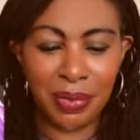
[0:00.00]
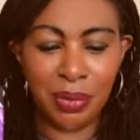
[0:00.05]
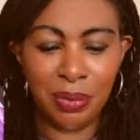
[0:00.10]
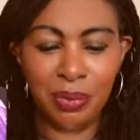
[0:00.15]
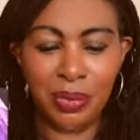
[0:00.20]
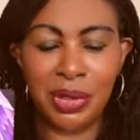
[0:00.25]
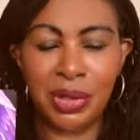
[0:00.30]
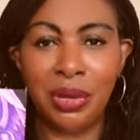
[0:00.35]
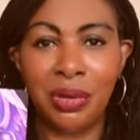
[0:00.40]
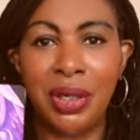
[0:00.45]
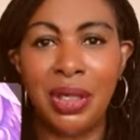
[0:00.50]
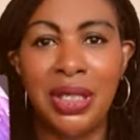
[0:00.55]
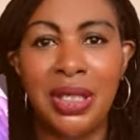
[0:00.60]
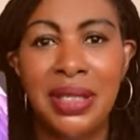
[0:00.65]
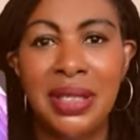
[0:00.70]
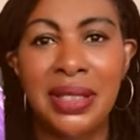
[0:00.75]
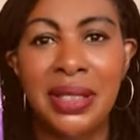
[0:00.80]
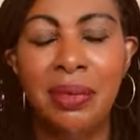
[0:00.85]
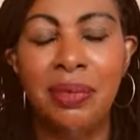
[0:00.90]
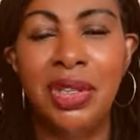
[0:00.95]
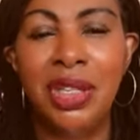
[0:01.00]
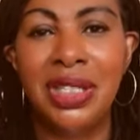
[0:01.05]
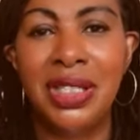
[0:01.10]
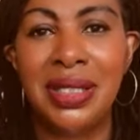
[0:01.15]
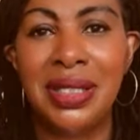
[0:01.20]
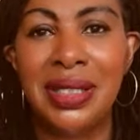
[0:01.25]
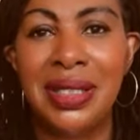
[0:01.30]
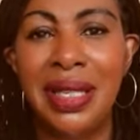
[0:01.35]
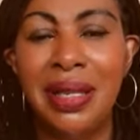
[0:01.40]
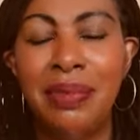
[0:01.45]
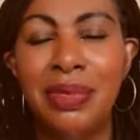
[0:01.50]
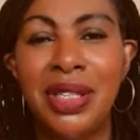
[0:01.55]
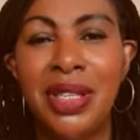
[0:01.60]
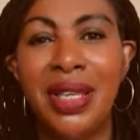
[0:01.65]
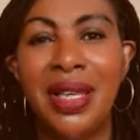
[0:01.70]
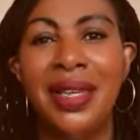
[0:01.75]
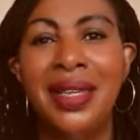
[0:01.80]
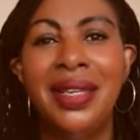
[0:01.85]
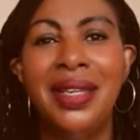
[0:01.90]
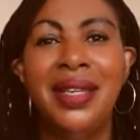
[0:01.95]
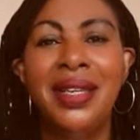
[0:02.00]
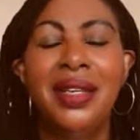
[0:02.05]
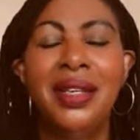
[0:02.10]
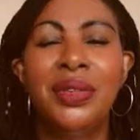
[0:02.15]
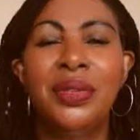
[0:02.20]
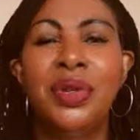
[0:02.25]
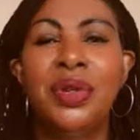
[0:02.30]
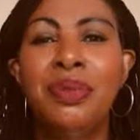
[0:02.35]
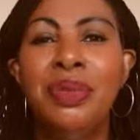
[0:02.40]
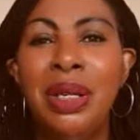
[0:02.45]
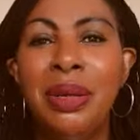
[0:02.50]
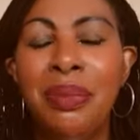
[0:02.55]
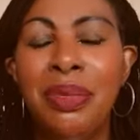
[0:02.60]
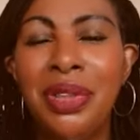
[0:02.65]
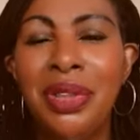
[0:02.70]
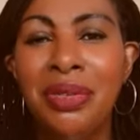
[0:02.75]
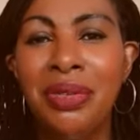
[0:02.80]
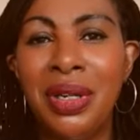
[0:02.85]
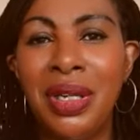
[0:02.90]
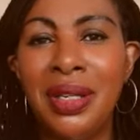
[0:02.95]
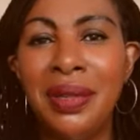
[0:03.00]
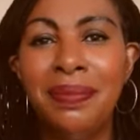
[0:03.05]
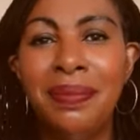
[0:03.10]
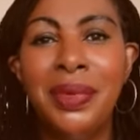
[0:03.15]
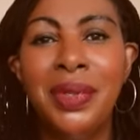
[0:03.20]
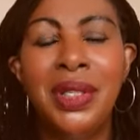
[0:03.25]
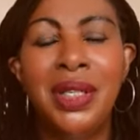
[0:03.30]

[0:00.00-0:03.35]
Oops, sorry, something just slipped there. Group number three,